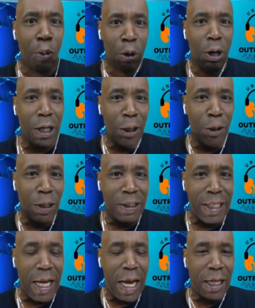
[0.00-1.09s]
Bordley on
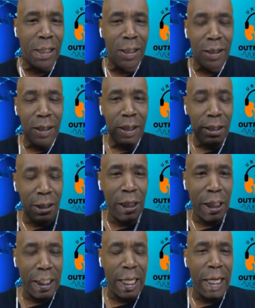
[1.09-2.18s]
deck
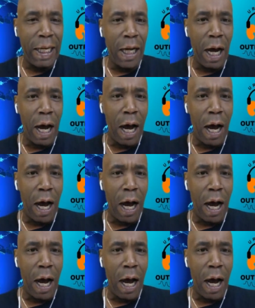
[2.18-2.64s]
cooking